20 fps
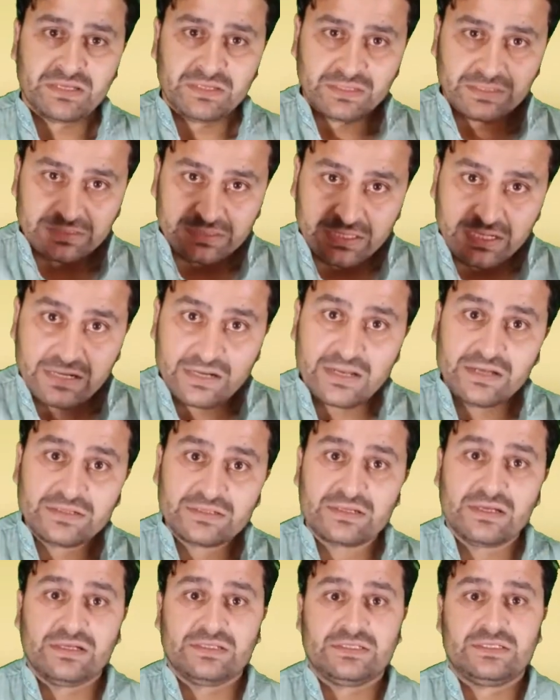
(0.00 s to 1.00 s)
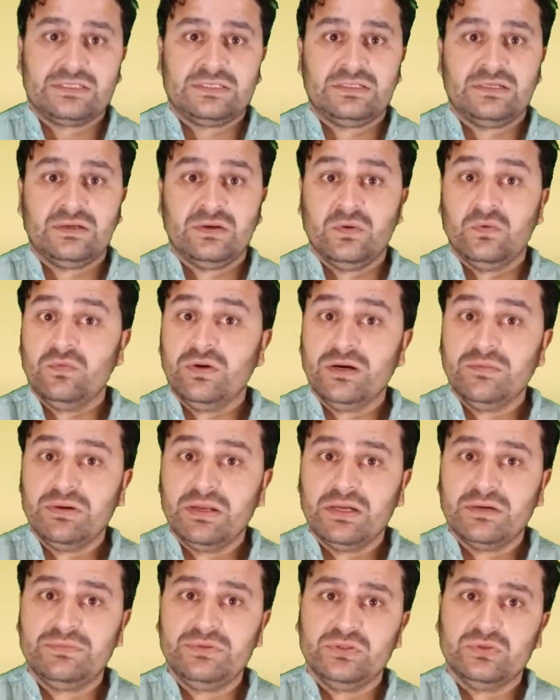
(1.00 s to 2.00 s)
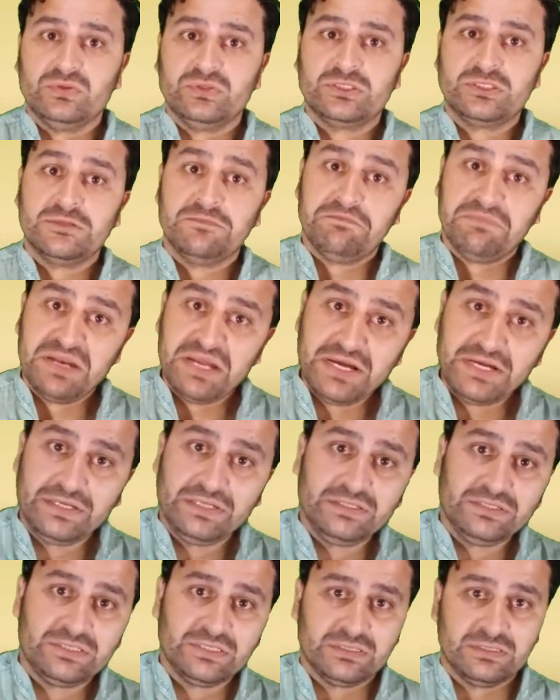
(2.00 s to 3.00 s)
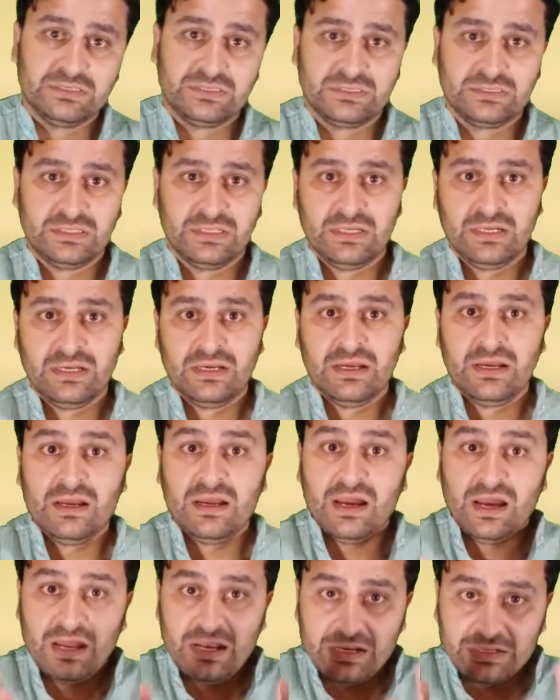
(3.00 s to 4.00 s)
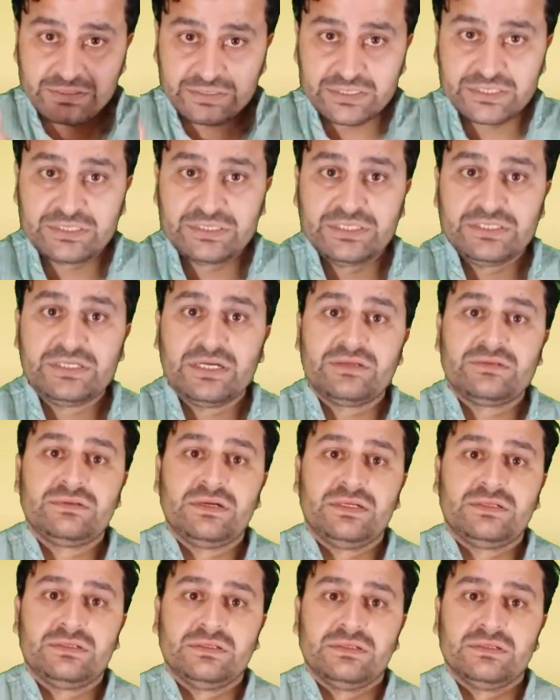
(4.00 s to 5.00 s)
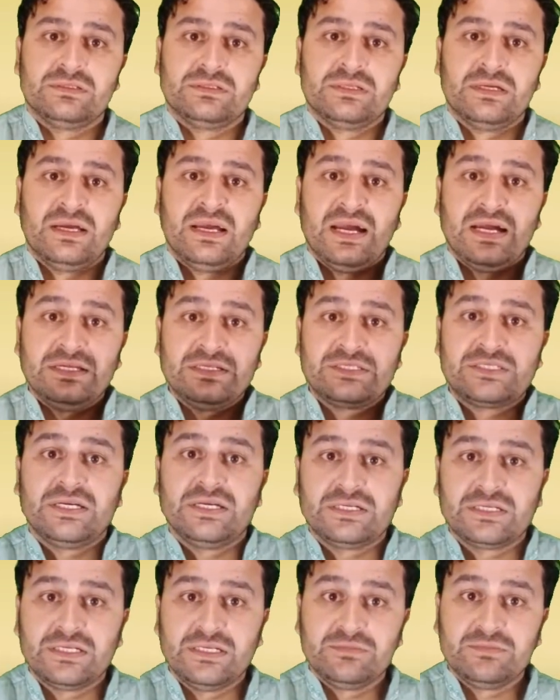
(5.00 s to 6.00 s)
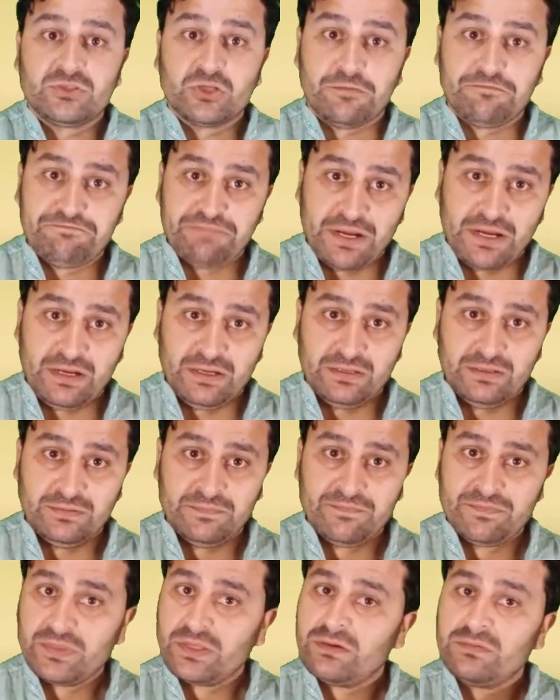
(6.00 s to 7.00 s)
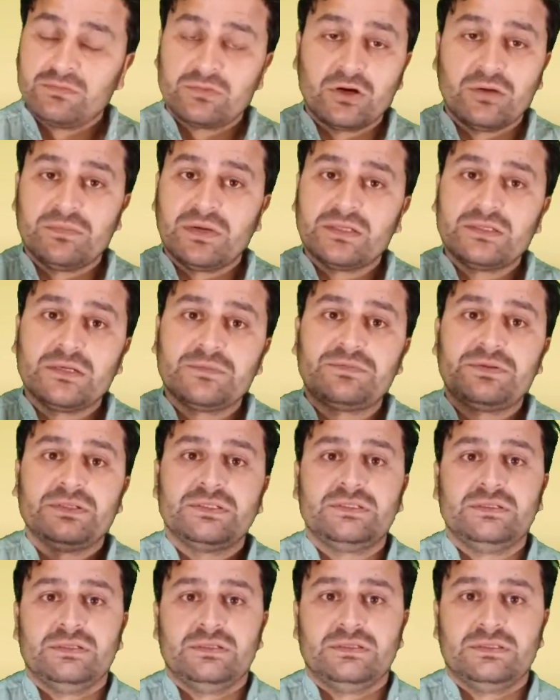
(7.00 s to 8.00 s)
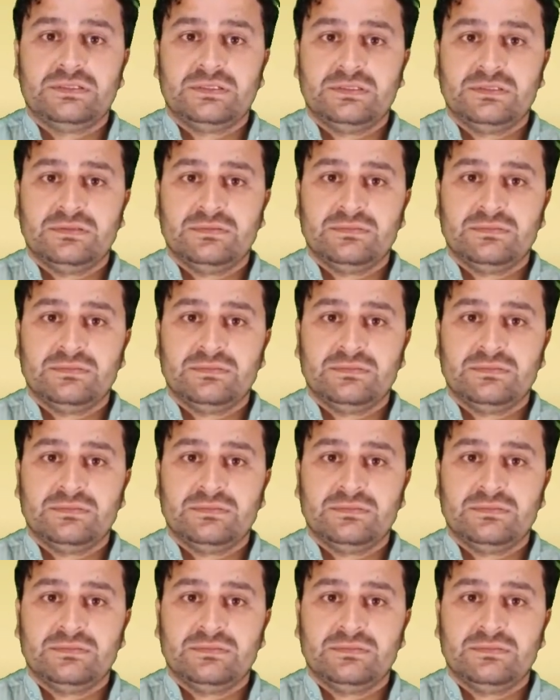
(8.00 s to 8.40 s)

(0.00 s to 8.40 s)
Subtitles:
relentless verbal abuse, plane engines, electricity generators, and screams of pain from other prisoners.